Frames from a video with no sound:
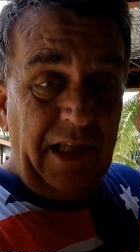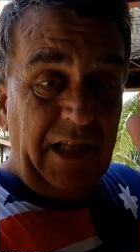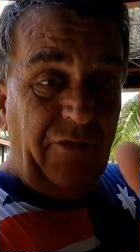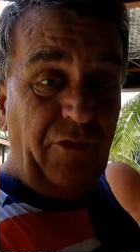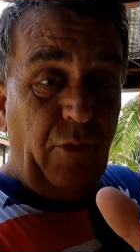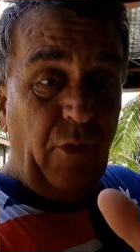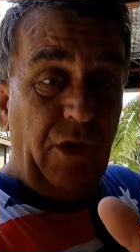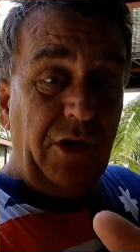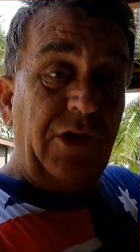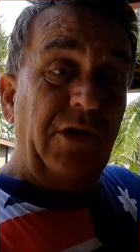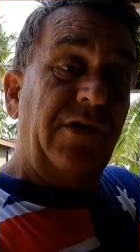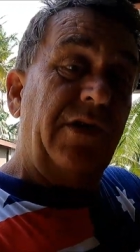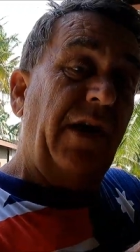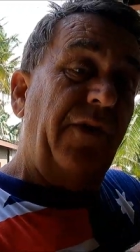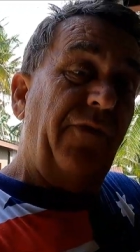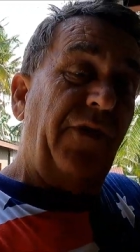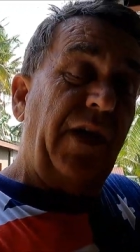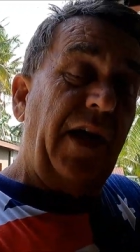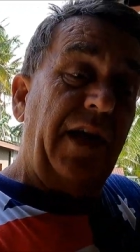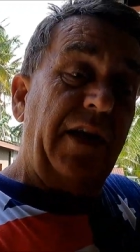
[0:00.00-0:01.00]
Thanks for watching.
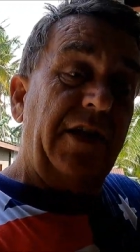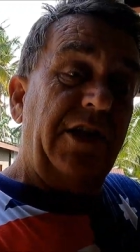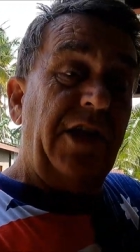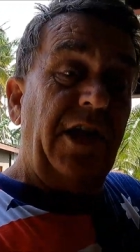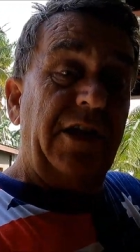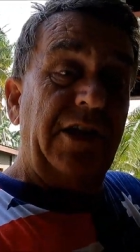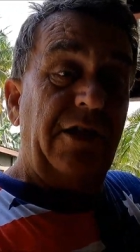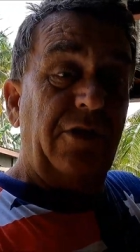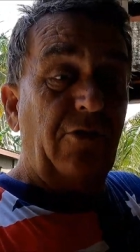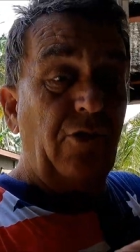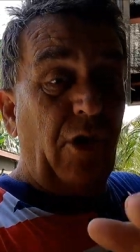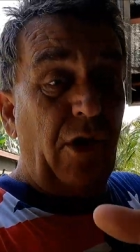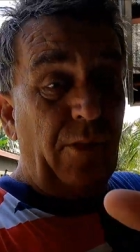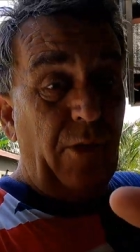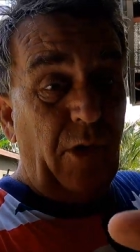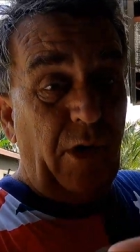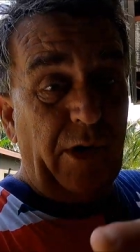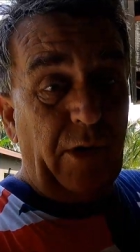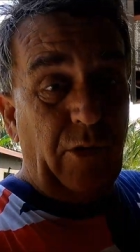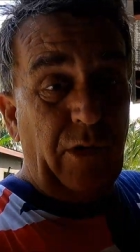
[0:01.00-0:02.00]
Don't forget, share,
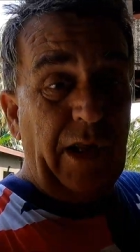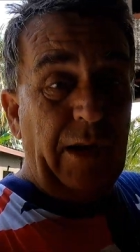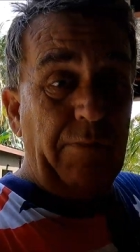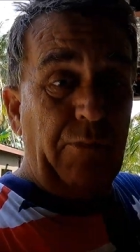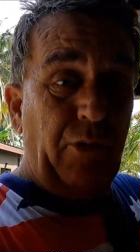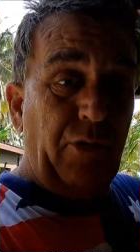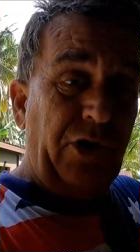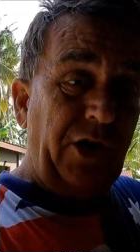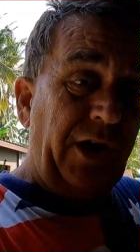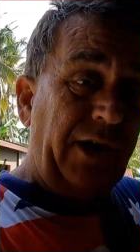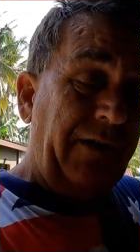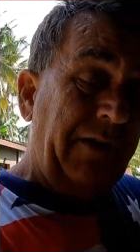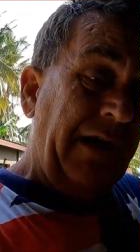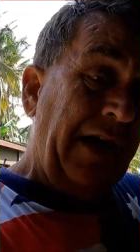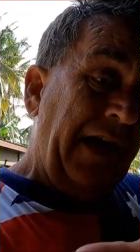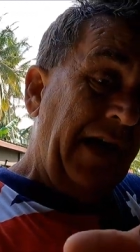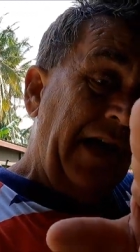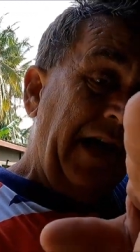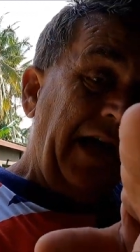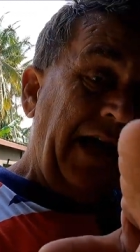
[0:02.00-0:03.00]
subscribe, like, all that bullshit.
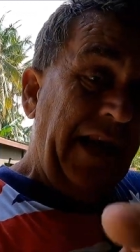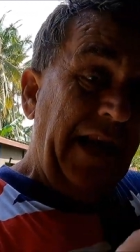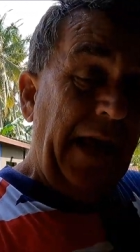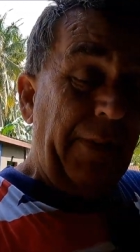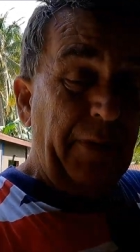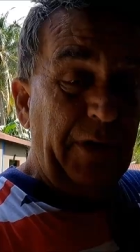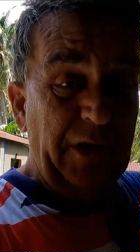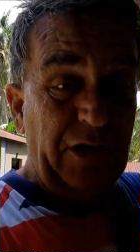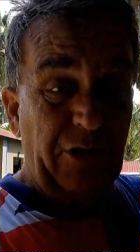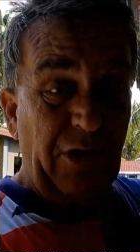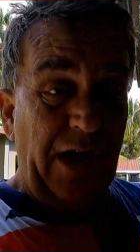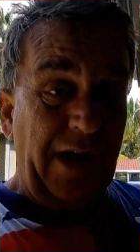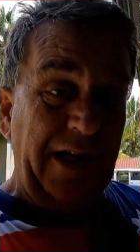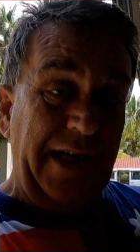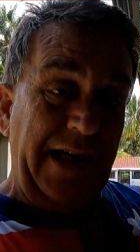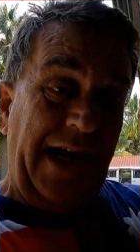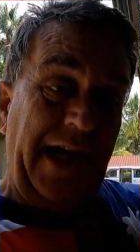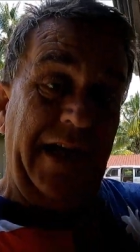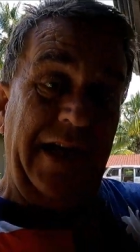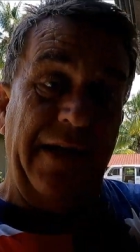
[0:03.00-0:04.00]
And happy
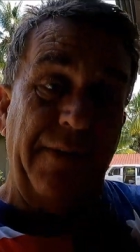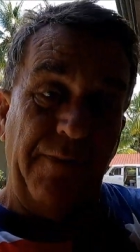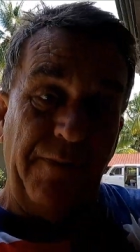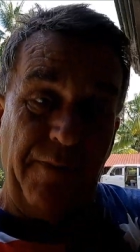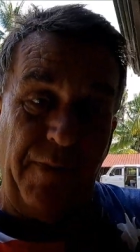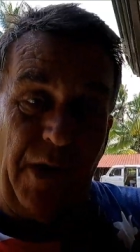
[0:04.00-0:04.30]
Australia Day.